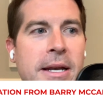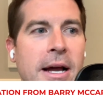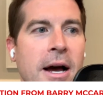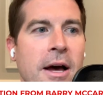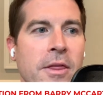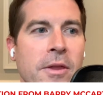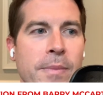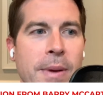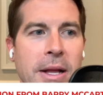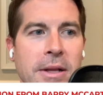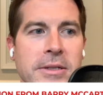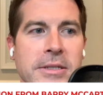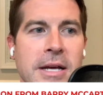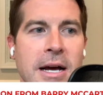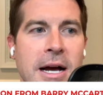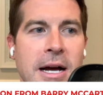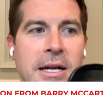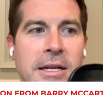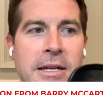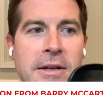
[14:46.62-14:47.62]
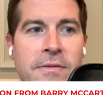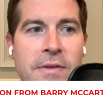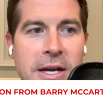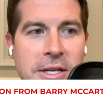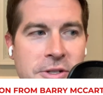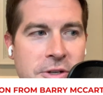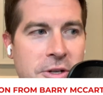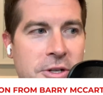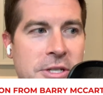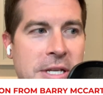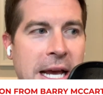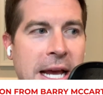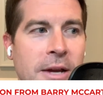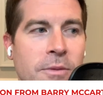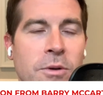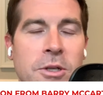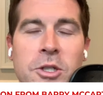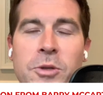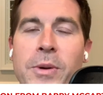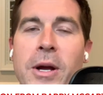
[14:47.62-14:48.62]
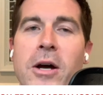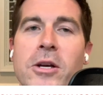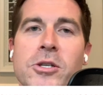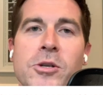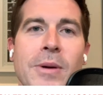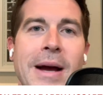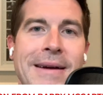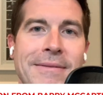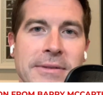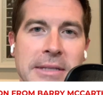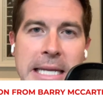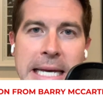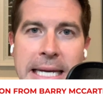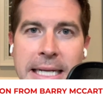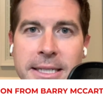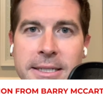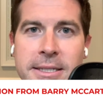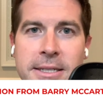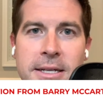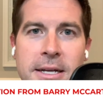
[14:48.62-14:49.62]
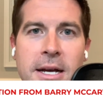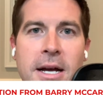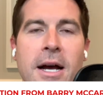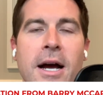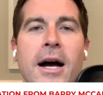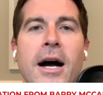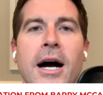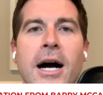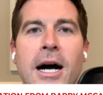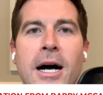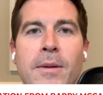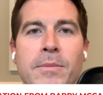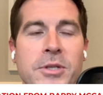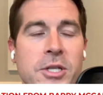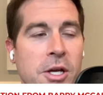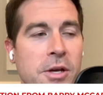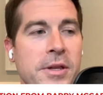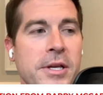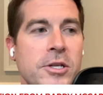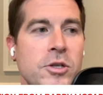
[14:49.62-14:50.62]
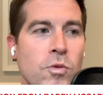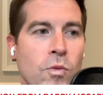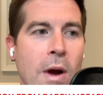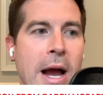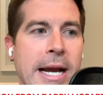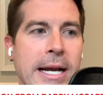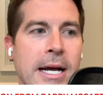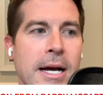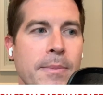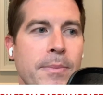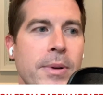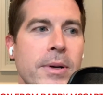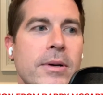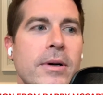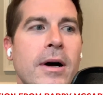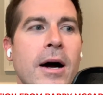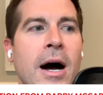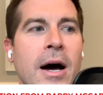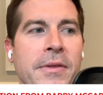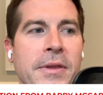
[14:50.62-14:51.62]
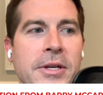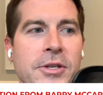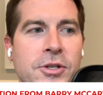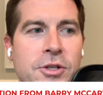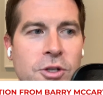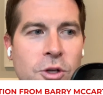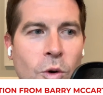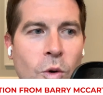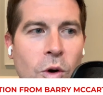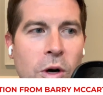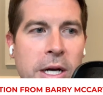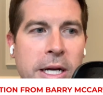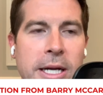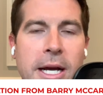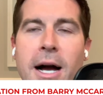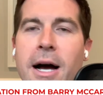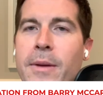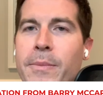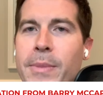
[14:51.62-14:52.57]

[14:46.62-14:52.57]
on the Peloton investor site, which we also have linked um, to this write up on this story on